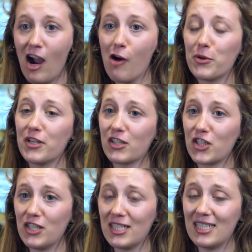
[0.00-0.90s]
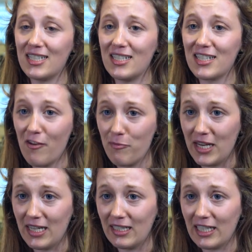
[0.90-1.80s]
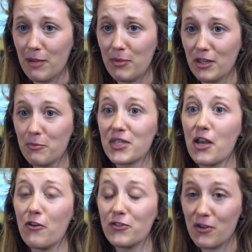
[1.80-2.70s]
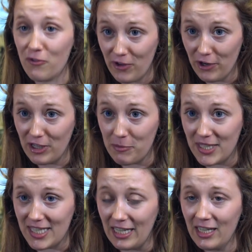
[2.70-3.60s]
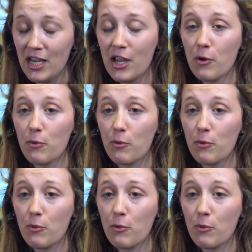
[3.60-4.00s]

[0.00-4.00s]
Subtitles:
Our production assistants have been keeping themselves very busy